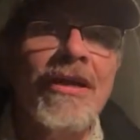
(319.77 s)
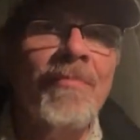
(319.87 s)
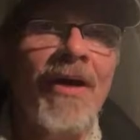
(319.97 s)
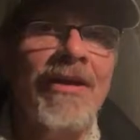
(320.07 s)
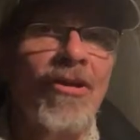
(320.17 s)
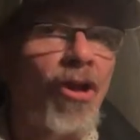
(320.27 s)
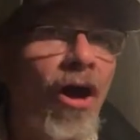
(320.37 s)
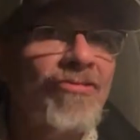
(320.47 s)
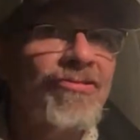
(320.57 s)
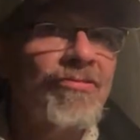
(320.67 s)
about a
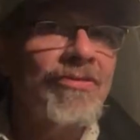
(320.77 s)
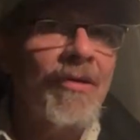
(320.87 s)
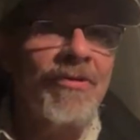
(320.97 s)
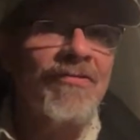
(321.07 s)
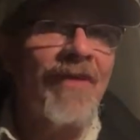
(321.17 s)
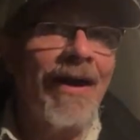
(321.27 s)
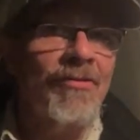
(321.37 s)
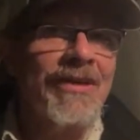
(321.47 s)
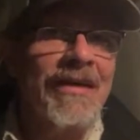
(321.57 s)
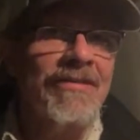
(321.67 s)
lawsuit that was
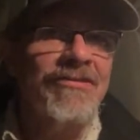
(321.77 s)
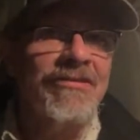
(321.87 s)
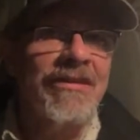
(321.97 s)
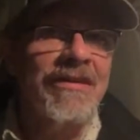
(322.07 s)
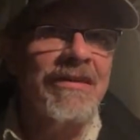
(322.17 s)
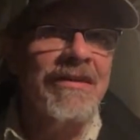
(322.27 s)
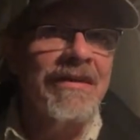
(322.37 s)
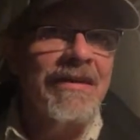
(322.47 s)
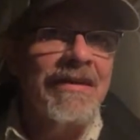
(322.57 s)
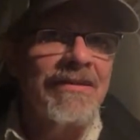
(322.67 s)
filed against the
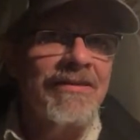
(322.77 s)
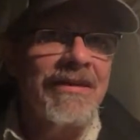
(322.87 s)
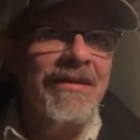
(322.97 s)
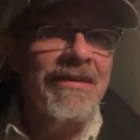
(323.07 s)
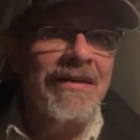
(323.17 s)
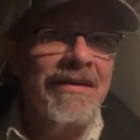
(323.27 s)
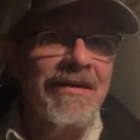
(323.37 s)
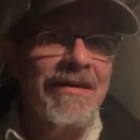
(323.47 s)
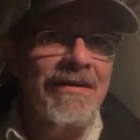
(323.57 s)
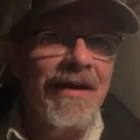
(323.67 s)

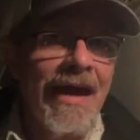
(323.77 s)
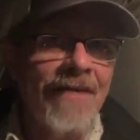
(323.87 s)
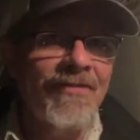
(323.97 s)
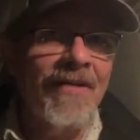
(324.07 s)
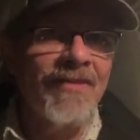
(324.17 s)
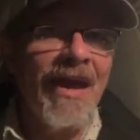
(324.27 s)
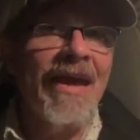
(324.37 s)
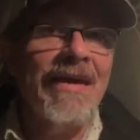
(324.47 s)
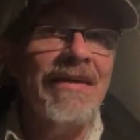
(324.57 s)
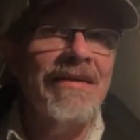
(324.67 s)

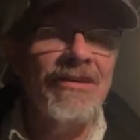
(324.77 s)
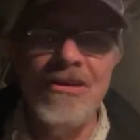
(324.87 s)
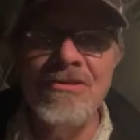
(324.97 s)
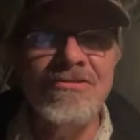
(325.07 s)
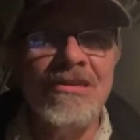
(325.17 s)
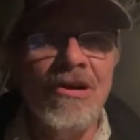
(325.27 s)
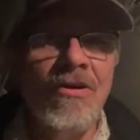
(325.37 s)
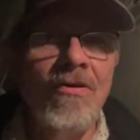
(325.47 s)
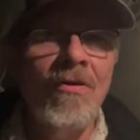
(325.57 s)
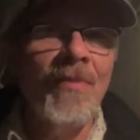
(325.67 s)
FFA years
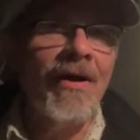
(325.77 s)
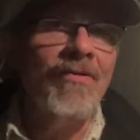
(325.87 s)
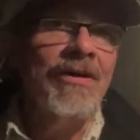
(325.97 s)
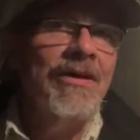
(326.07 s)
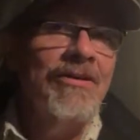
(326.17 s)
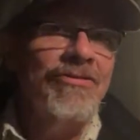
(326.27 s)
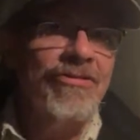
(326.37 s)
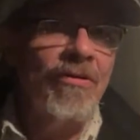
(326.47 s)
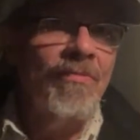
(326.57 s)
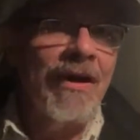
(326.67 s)
ago about
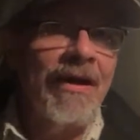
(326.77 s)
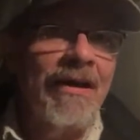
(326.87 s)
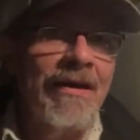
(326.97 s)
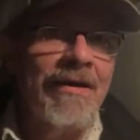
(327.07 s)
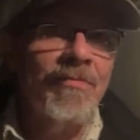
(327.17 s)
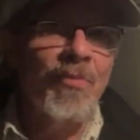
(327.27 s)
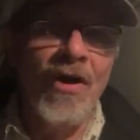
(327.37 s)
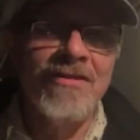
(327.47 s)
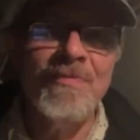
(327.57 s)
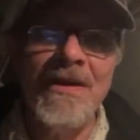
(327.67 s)
some
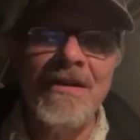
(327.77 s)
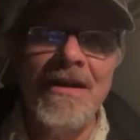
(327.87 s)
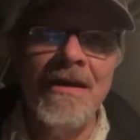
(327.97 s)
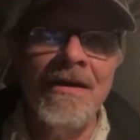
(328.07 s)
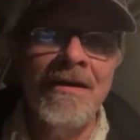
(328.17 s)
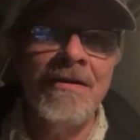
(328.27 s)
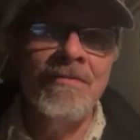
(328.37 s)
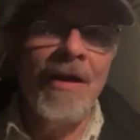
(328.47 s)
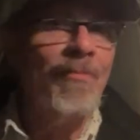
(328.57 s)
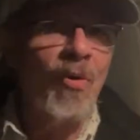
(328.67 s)
prospect
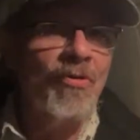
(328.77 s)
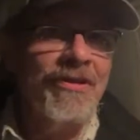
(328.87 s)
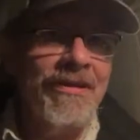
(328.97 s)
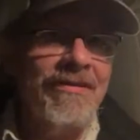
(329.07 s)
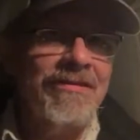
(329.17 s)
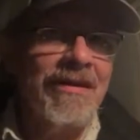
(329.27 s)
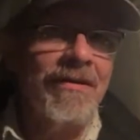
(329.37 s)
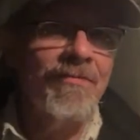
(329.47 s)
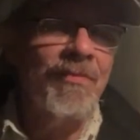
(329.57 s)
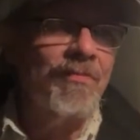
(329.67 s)
and employees,
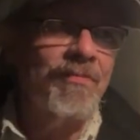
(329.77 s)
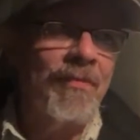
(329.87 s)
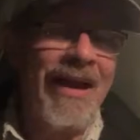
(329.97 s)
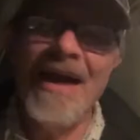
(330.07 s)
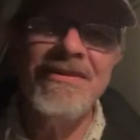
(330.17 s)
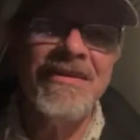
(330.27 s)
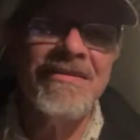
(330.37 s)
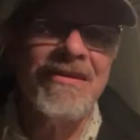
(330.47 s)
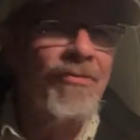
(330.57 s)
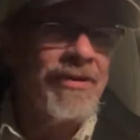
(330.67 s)
the
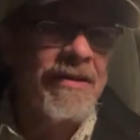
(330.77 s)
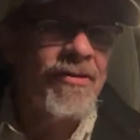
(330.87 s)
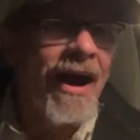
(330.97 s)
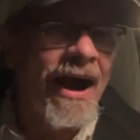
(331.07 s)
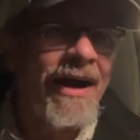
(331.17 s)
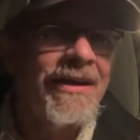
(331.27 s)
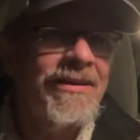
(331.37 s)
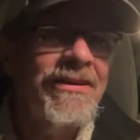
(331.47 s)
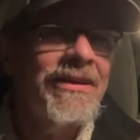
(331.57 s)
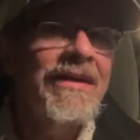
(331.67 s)
candidates that were never
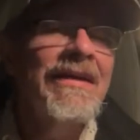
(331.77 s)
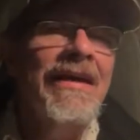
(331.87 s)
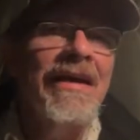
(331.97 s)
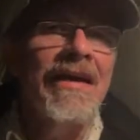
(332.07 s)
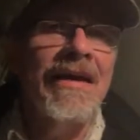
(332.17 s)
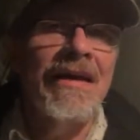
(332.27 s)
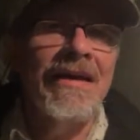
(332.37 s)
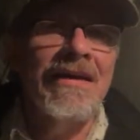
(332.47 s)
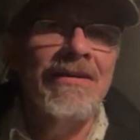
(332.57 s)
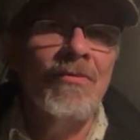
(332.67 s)
hired,
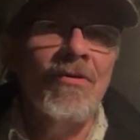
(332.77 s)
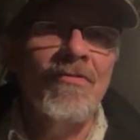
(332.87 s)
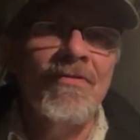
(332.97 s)
and they were